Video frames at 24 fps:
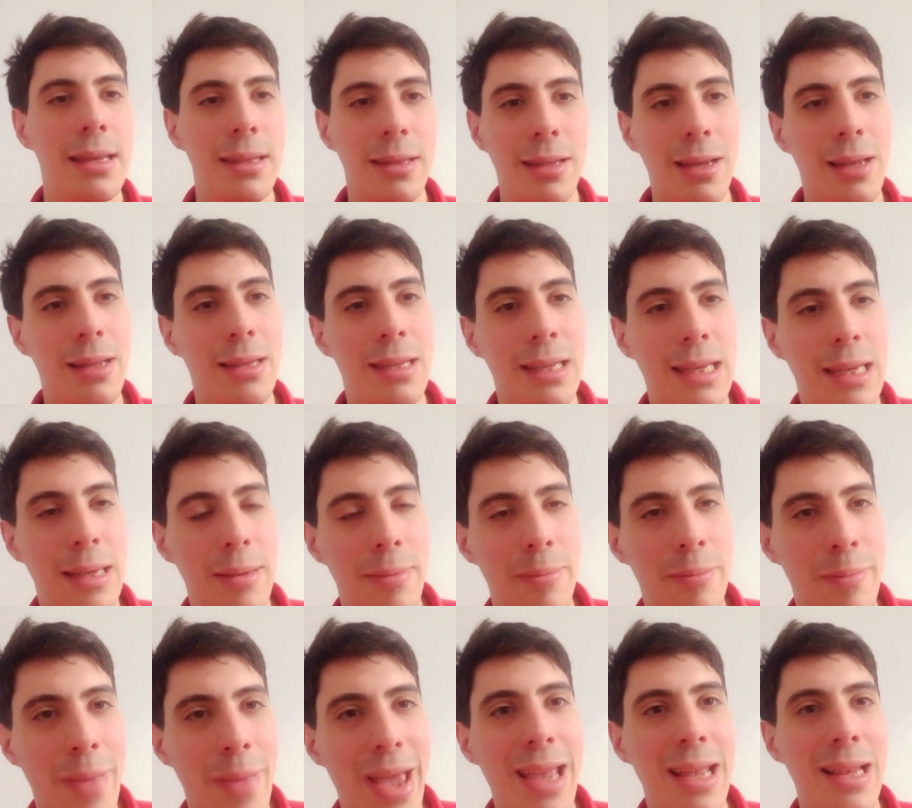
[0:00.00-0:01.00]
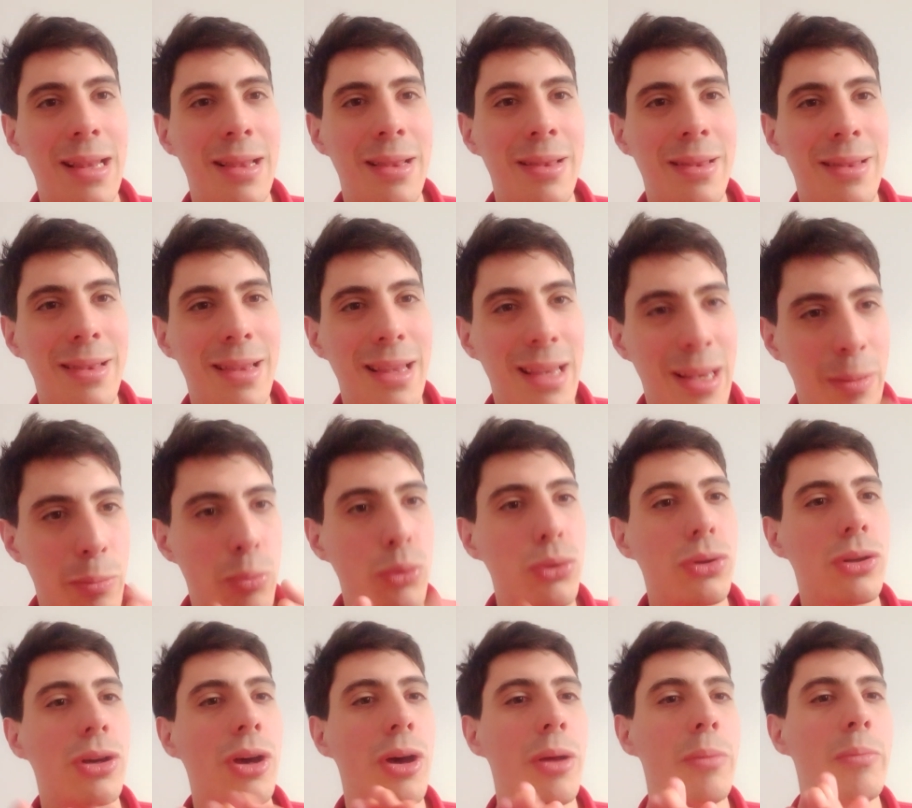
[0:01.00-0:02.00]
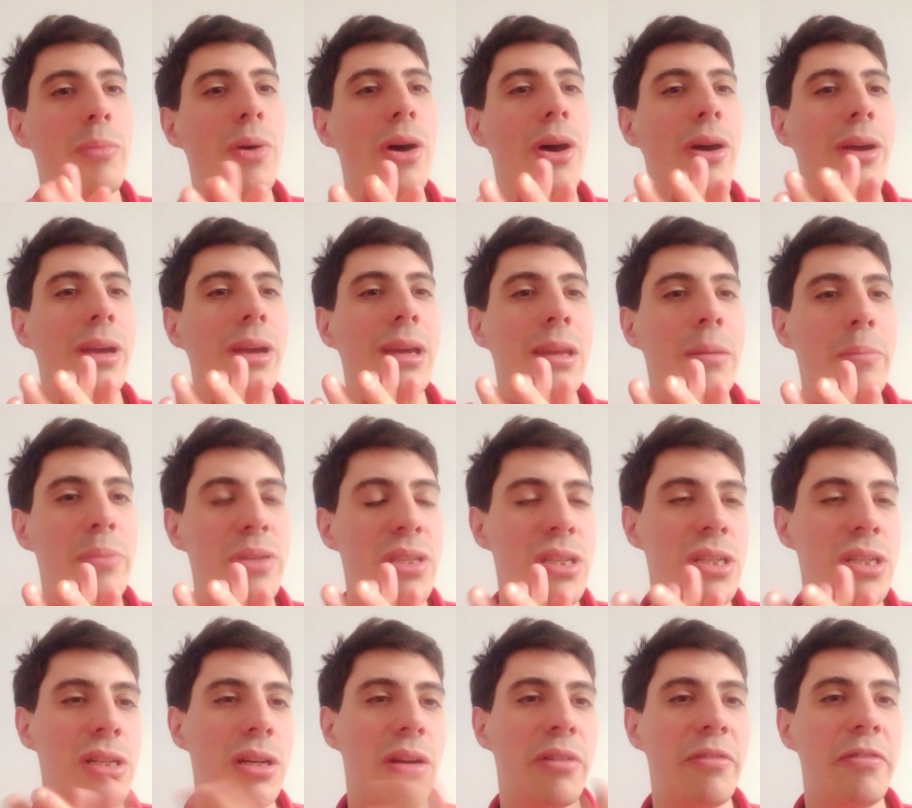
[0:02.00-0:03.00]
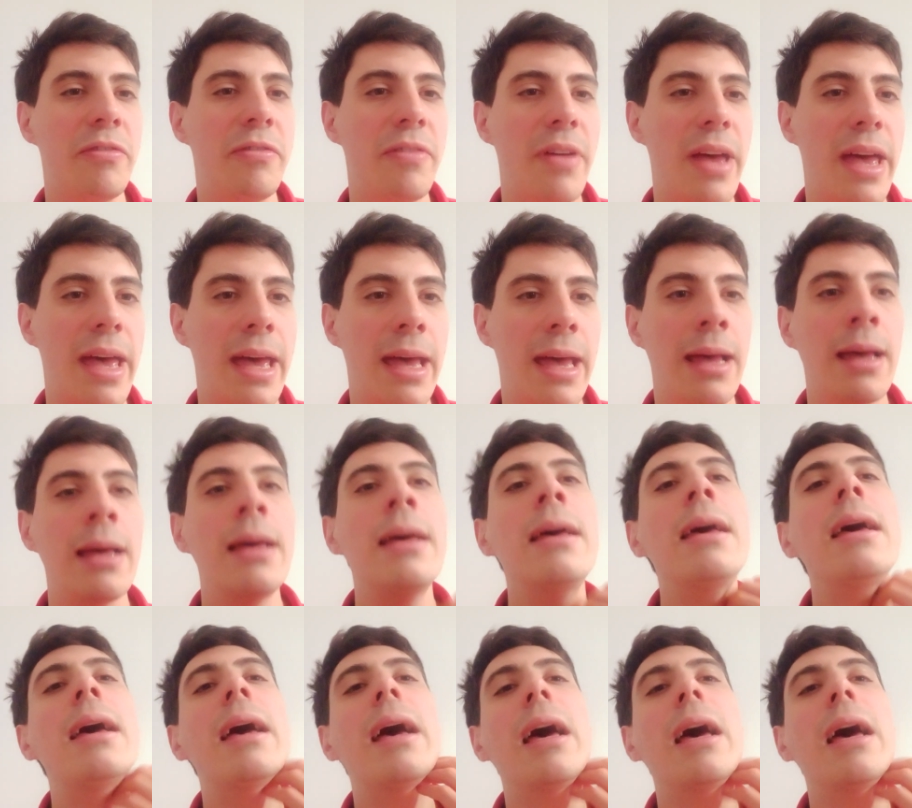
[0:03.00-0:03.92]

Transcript: that he made he put Kernberg in a position of fear,